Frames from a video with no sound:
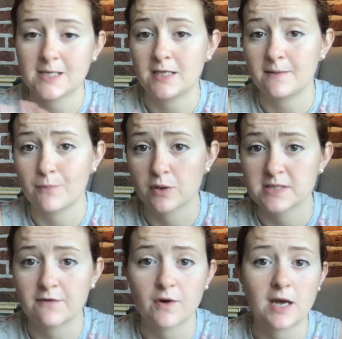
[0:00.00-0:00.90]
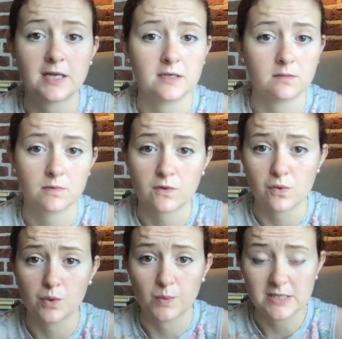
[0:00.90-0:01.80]
and in books I've read and through
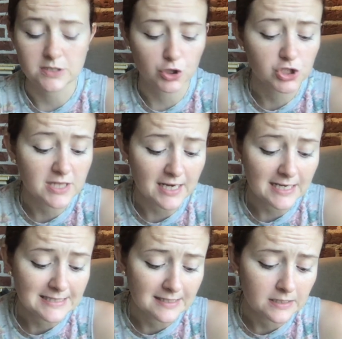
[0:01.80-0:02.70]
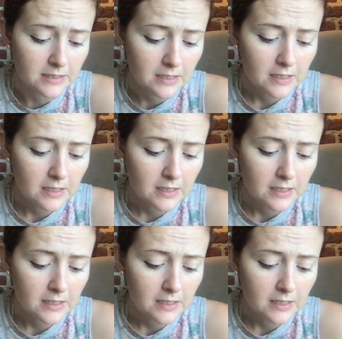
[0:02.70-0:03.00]
the research that I did.